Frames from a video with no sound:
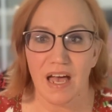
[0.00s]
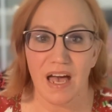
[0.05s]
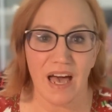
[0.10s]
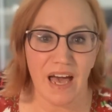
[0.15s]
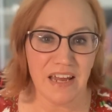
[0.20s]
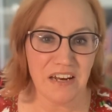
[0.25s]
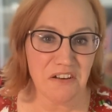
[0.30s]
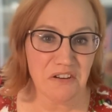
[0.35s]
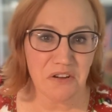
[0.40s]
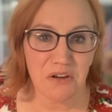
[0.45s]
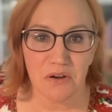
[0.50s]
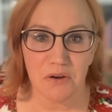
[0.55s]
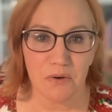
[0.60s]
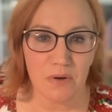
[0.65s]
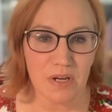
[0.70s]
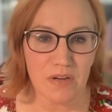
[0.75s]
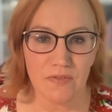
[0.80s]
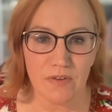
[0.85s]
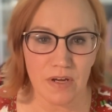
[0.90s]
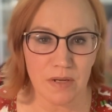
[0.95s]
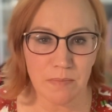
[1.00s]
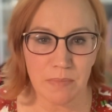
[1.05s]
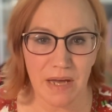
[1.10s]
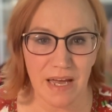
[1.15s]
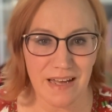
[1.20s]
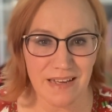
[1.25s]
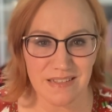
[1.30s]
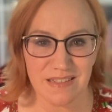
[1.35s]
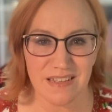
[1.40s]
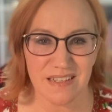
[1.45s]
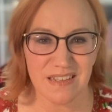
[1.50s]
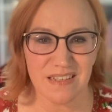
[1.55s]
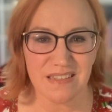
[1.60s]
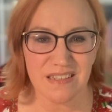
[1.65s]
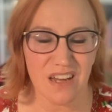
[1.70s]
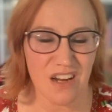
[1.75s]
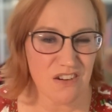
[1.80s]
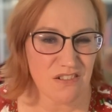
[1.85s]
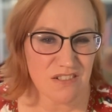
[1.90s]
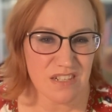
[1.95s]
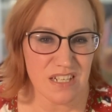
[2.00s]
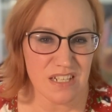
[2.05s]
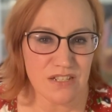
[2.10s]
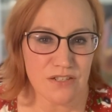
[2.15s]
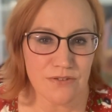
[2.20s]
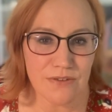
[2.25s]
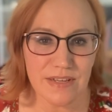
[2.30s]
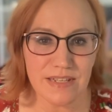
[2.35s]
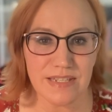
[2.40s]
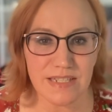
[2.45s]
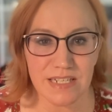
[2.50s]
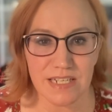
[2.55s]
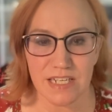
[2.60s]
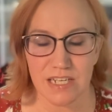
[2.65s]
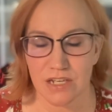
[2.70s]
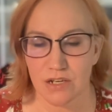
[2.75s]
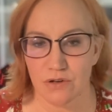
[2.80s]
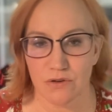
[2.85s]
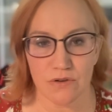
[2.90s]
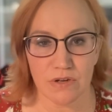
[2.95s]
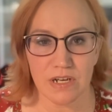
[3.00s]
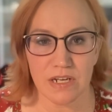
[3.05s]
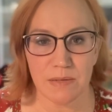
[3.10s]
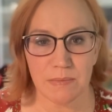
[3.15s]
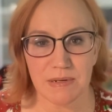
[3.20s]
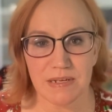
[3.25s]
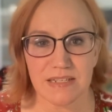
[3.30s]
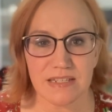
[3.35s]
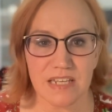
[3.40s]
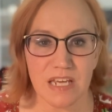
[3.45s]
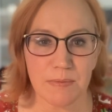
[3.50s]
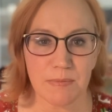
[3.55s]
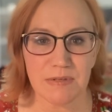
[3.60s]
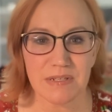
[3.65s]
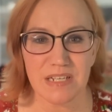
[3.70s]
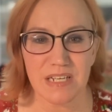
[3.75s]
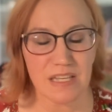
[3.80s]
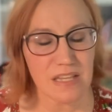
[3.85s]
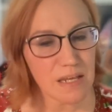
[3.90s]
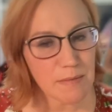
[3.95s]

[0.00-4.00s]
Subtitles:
I don't know if unboxings aren't interesting or anybody's cup of tea.